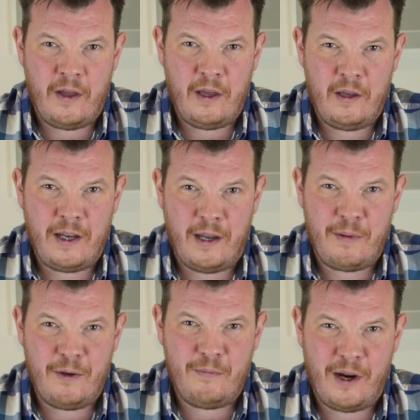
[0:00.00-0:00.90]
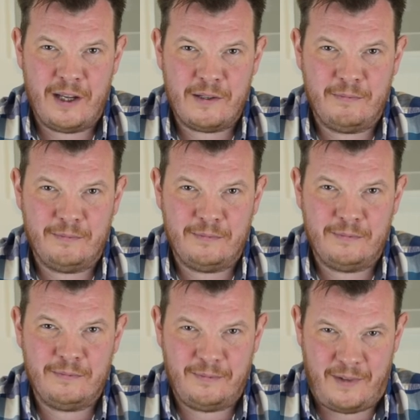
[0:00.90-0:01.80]
the £9 price.
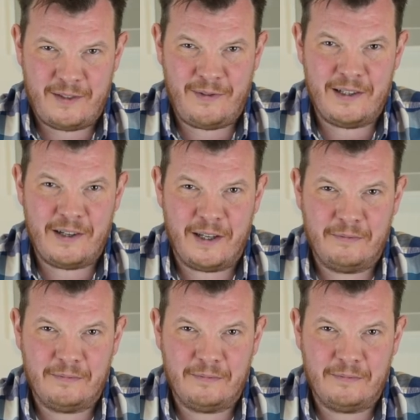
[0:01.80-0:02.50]
Thanks for listening.